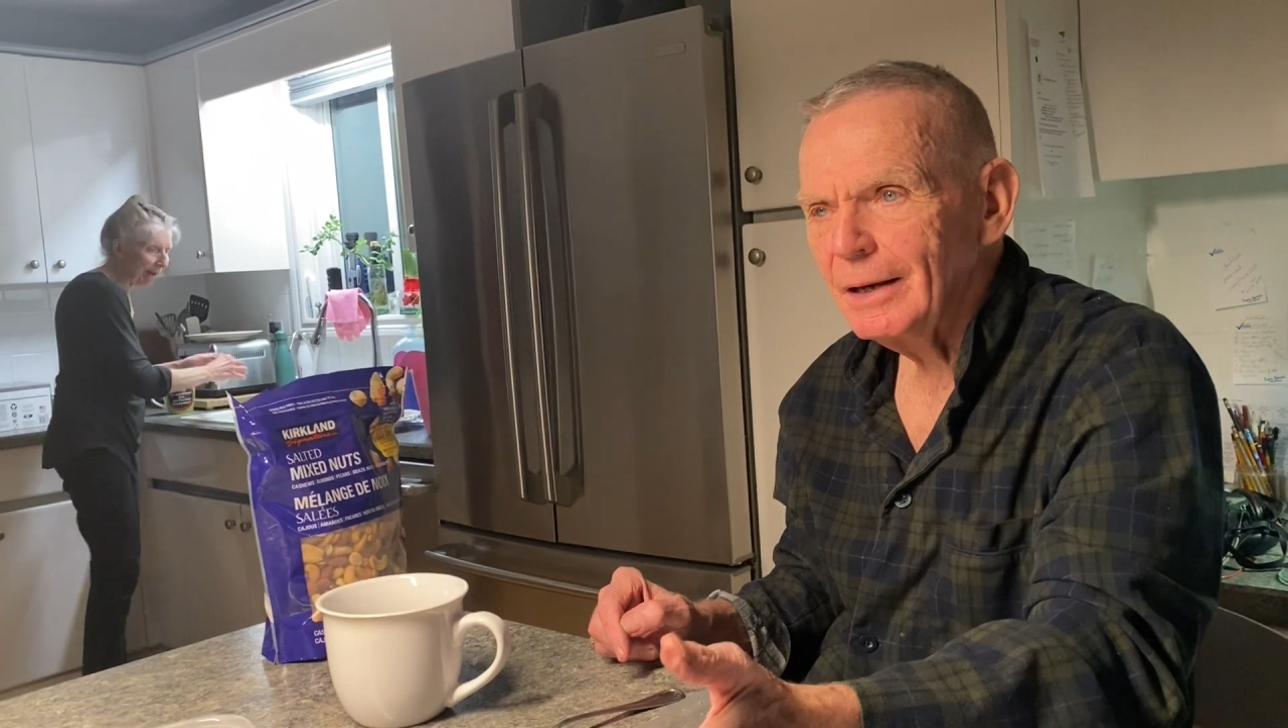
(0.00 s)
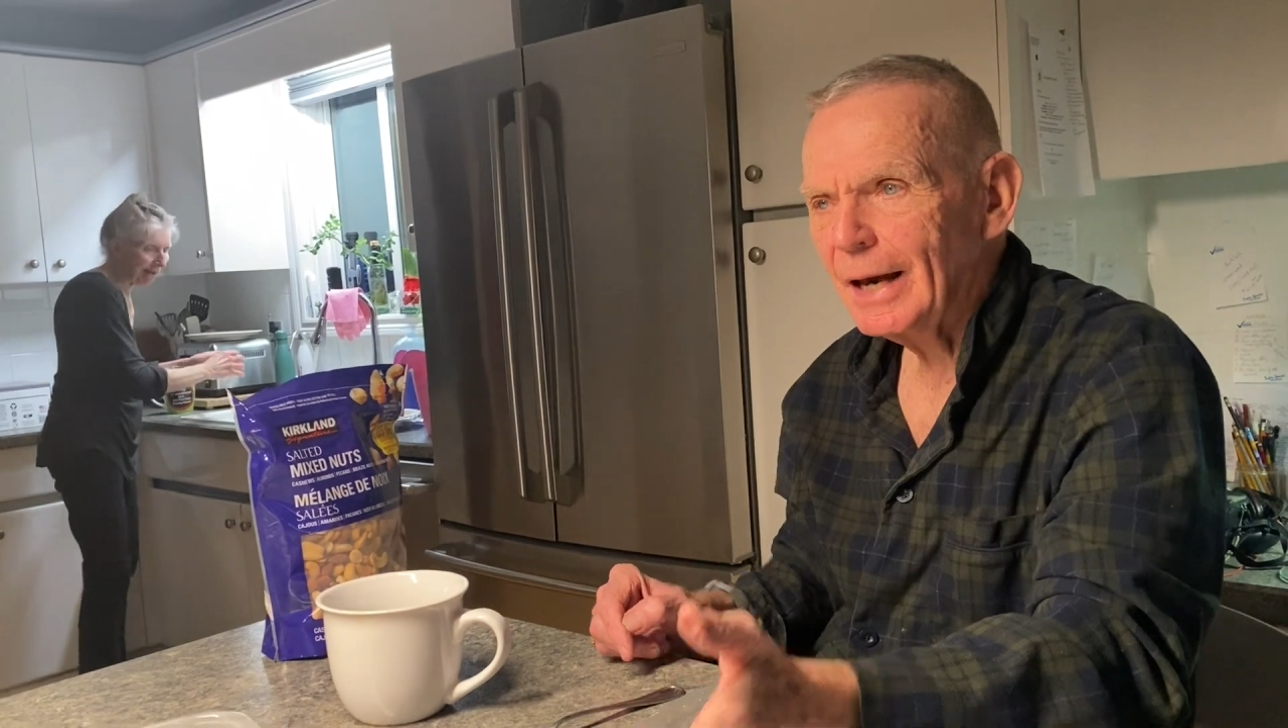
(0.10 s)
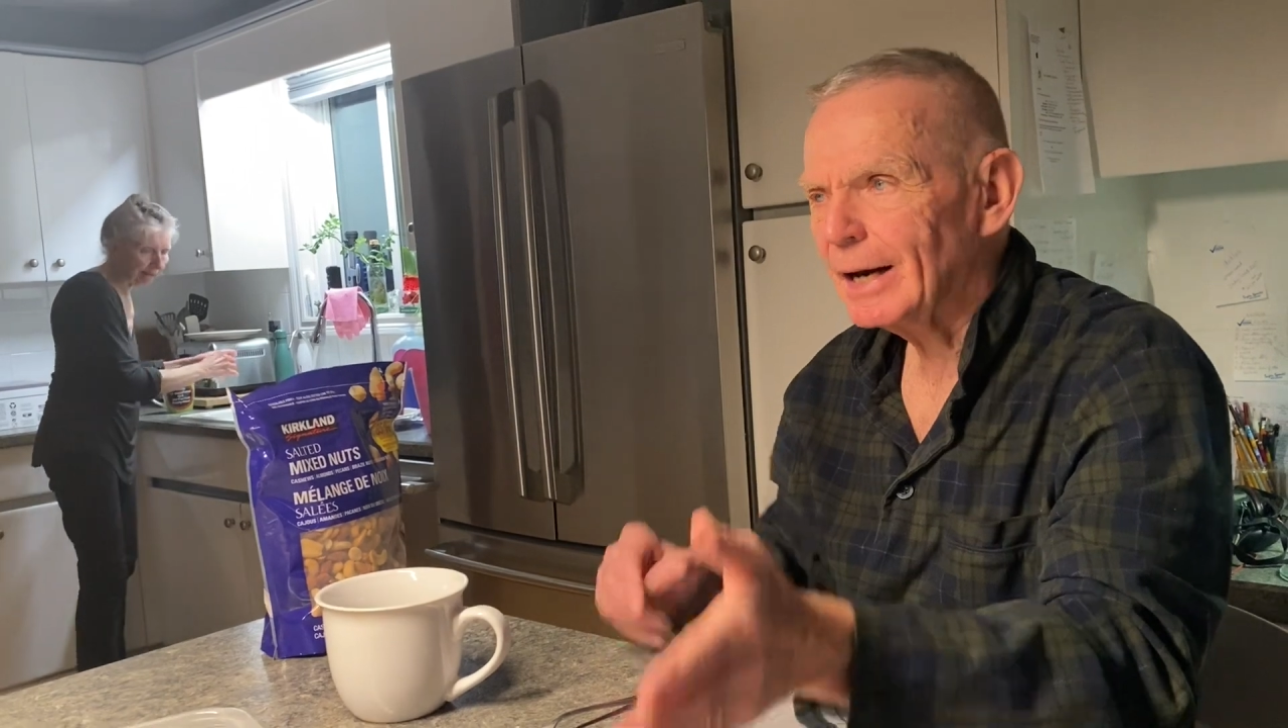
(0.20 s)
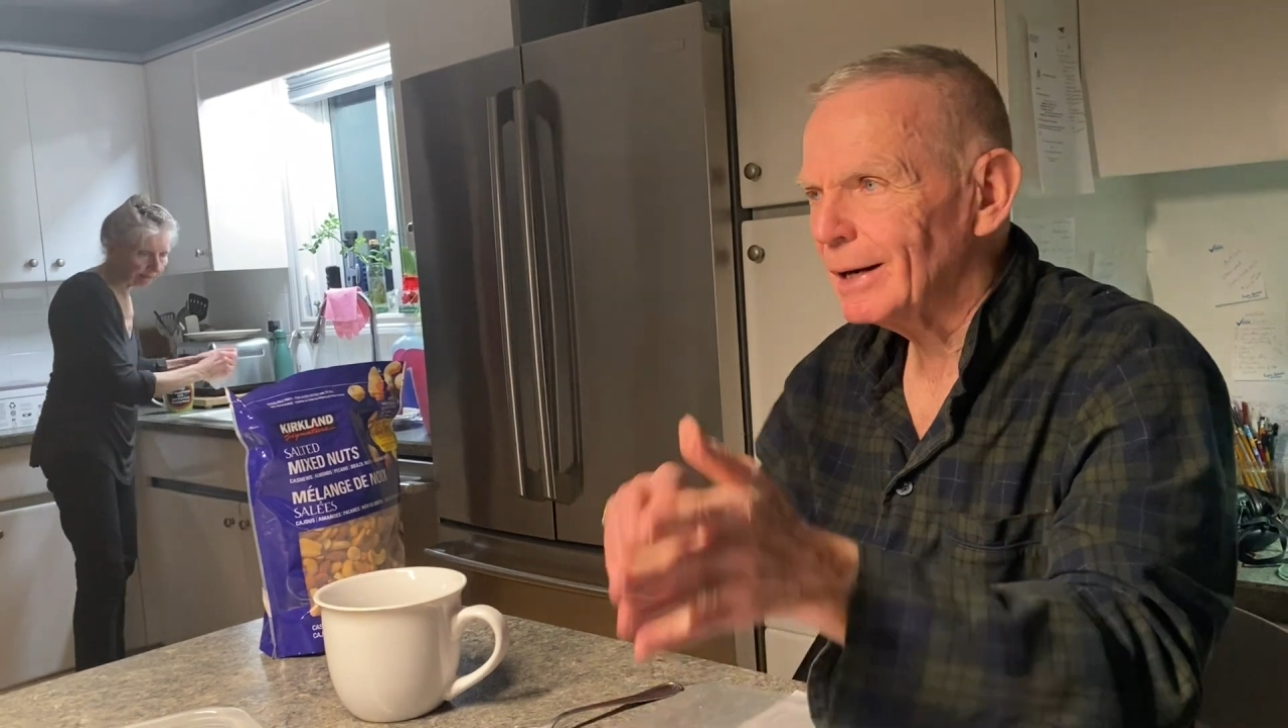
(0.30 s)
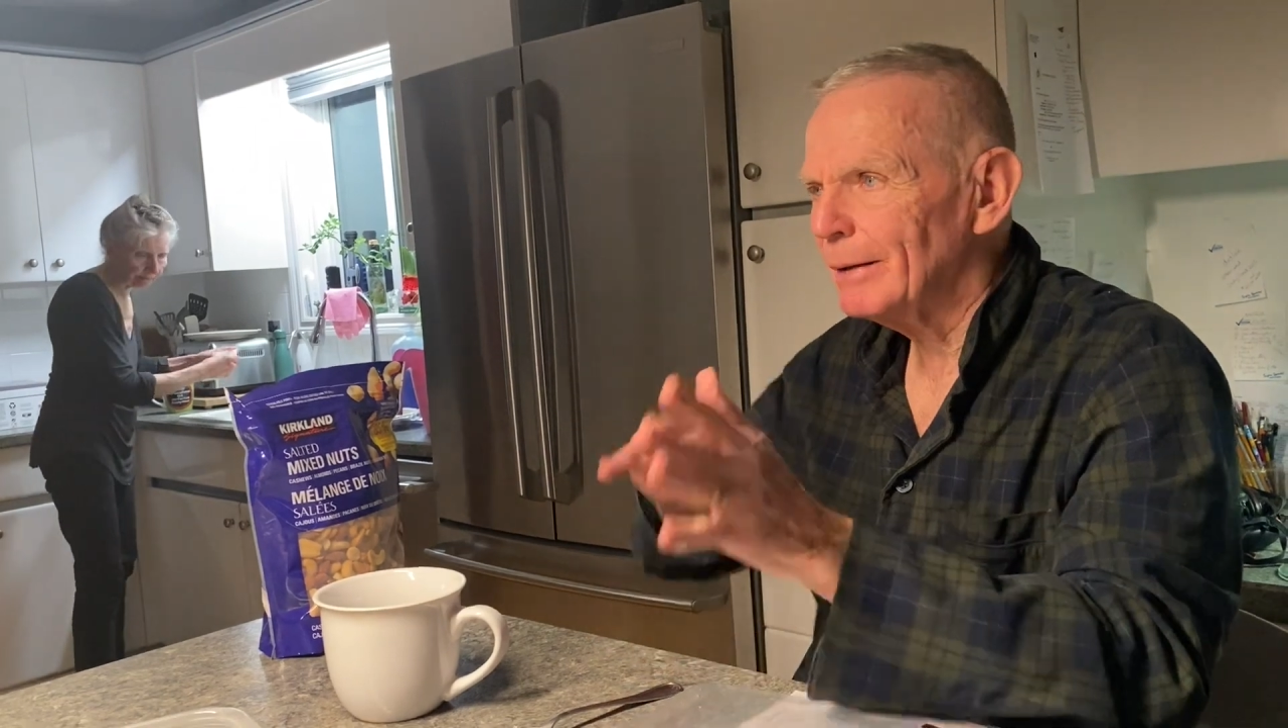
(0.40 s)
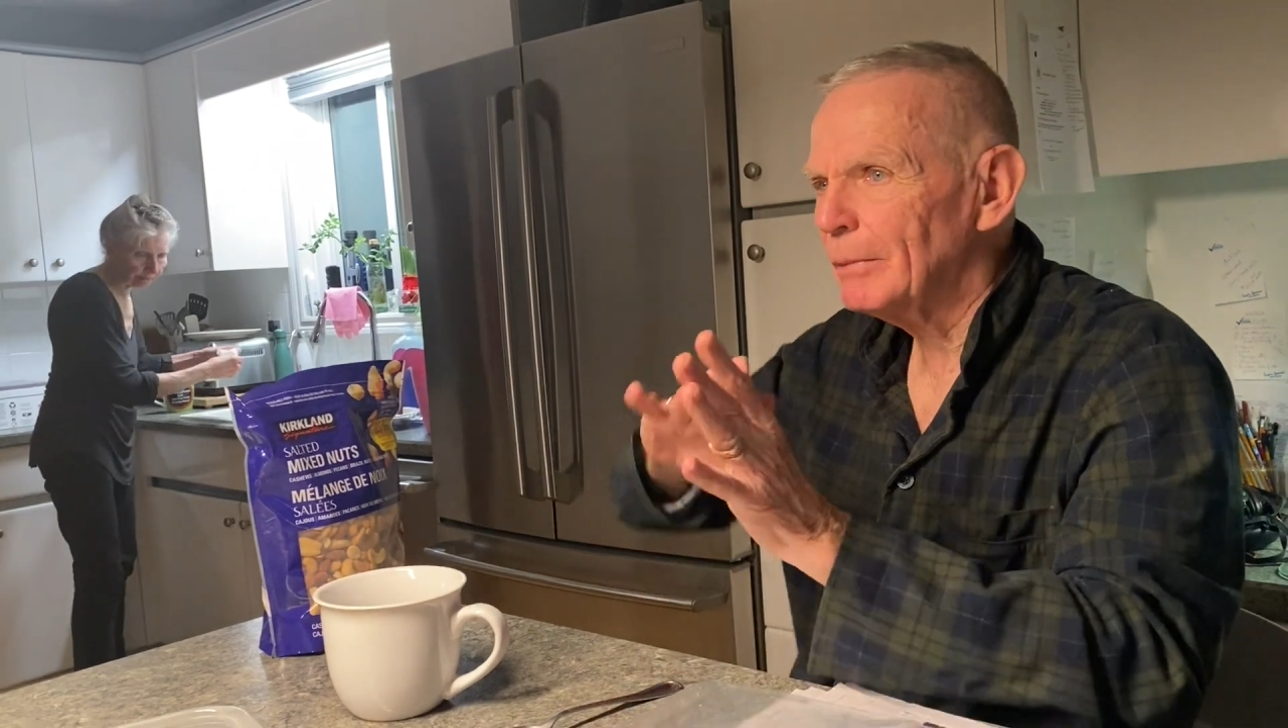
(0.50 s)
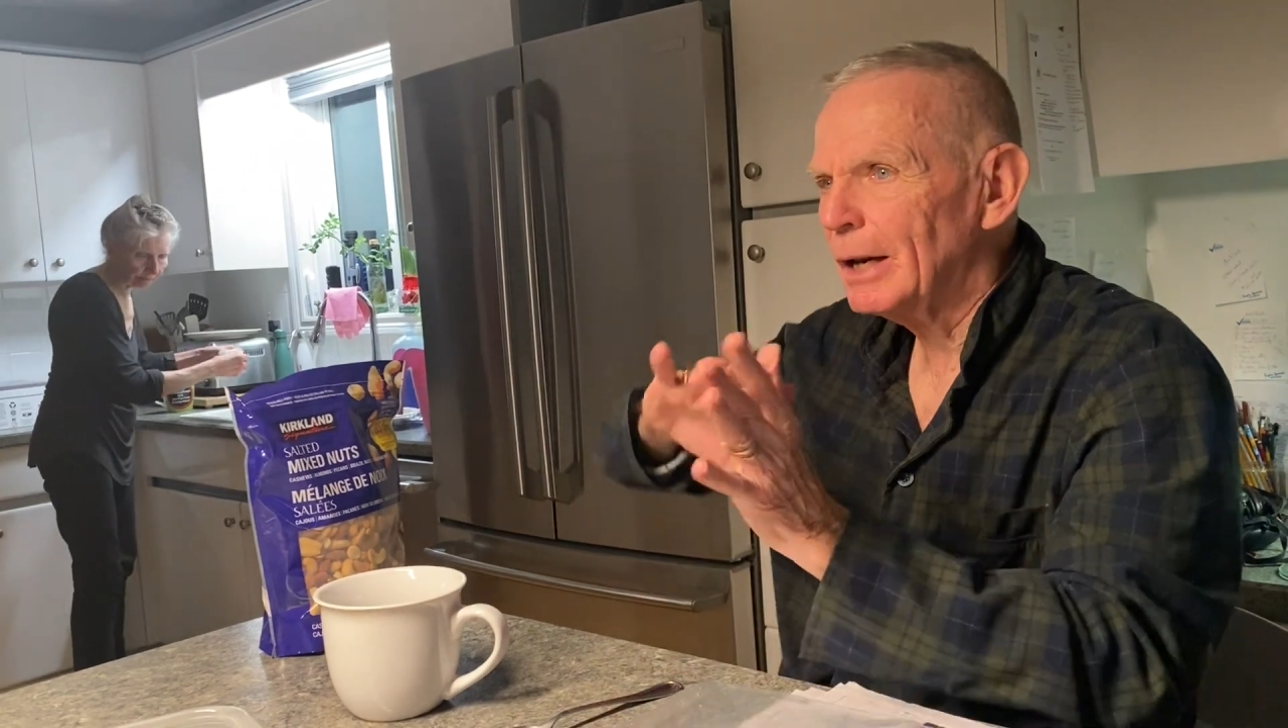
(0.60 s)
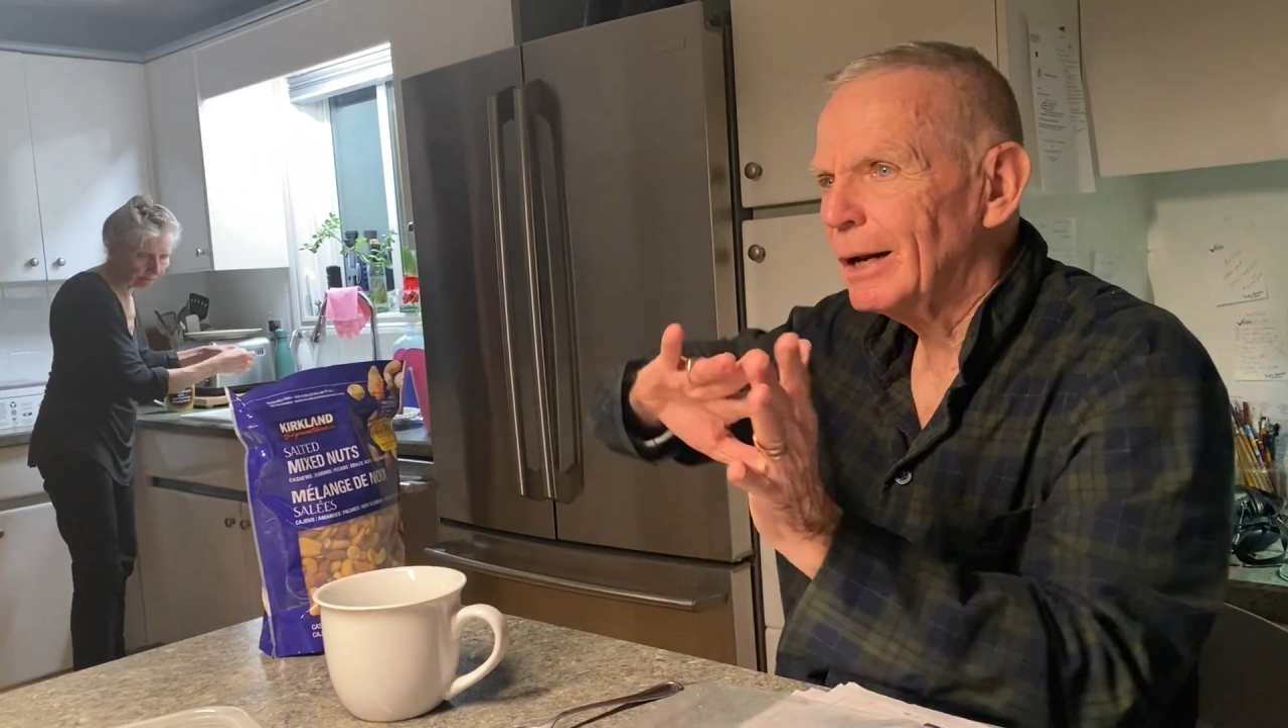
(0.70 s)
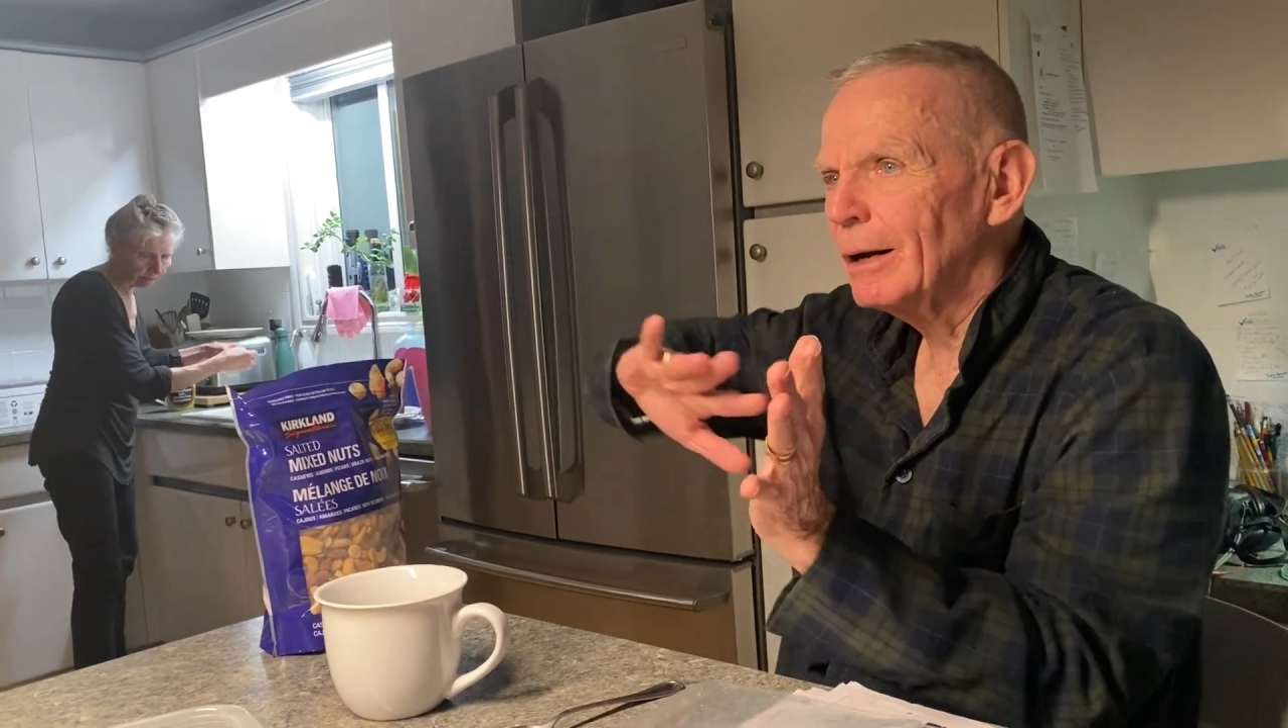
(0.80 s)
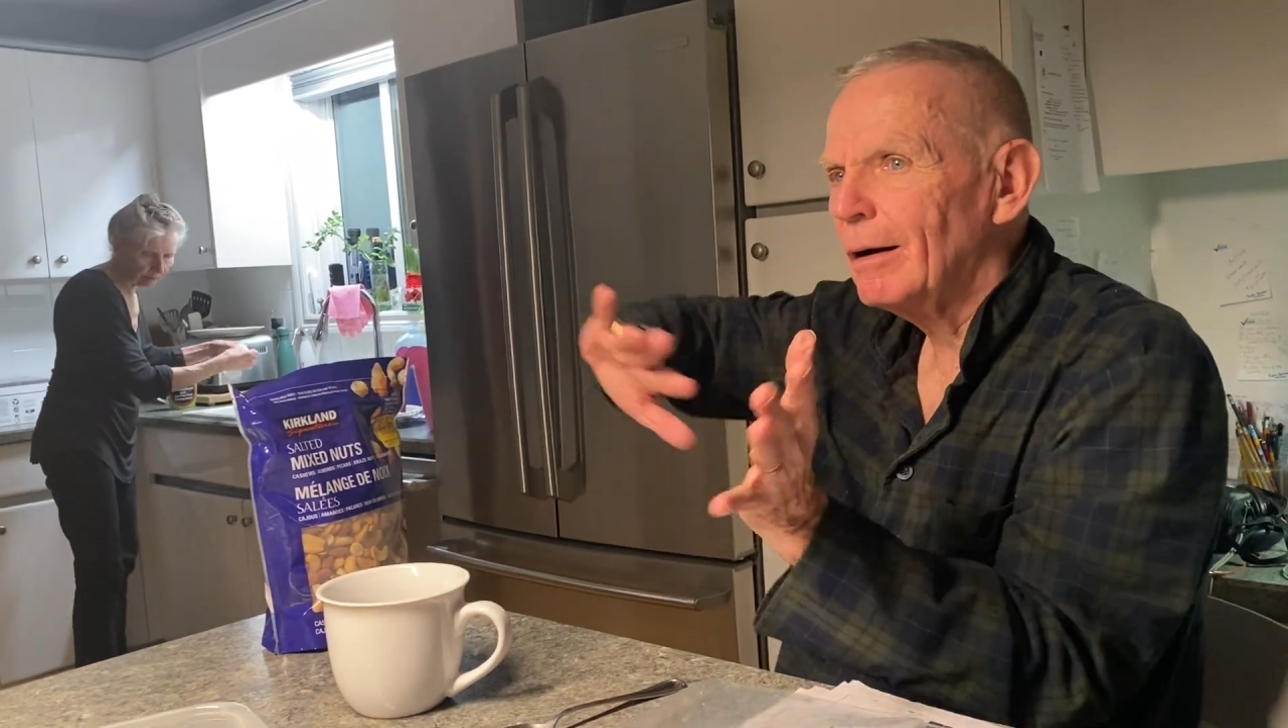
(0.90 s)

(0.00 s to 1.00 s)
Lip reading: and eliminated